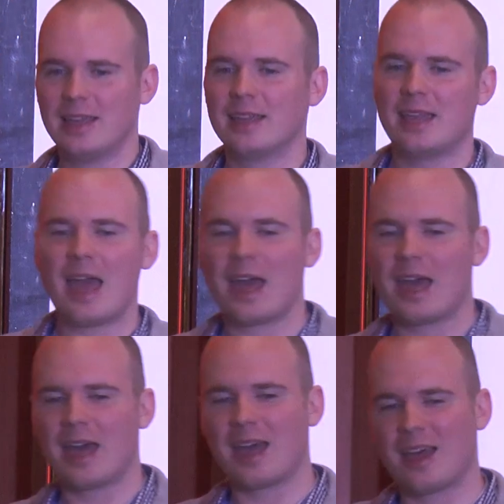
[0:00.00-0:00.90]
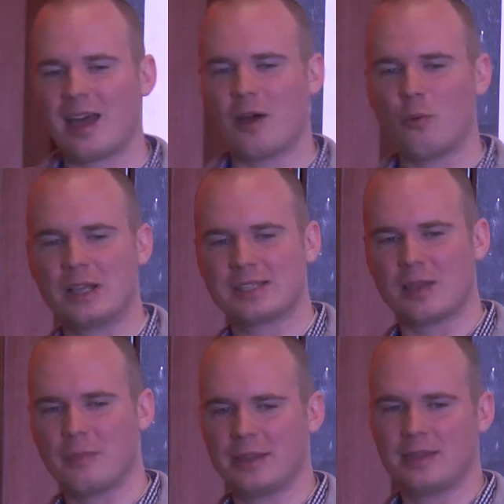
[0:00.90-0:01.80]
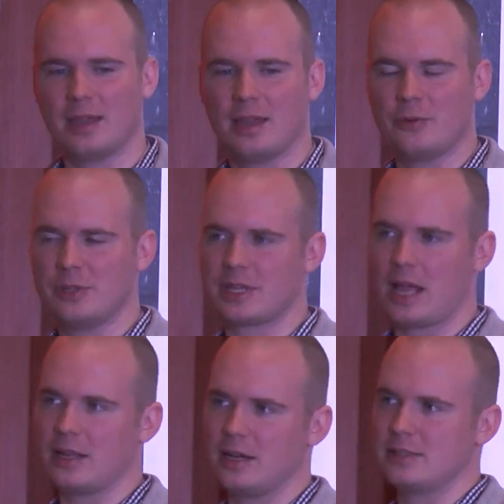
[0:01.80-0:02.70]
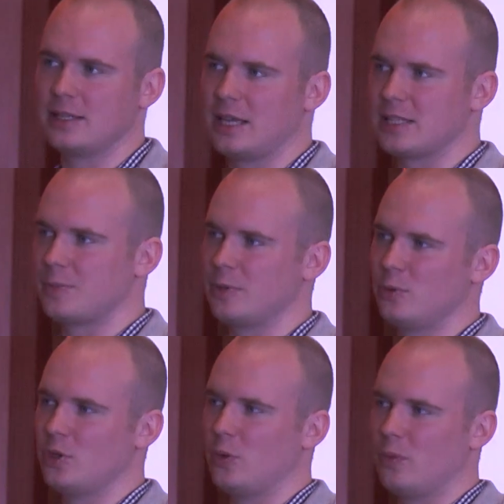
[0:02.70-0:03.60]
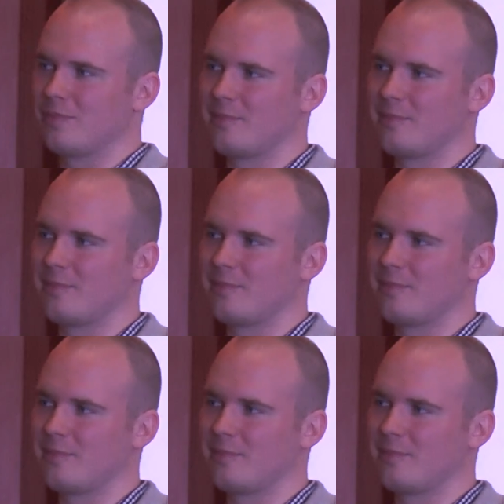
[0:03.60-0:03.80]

Yeah, once I met the risk analyst that asked me, you know,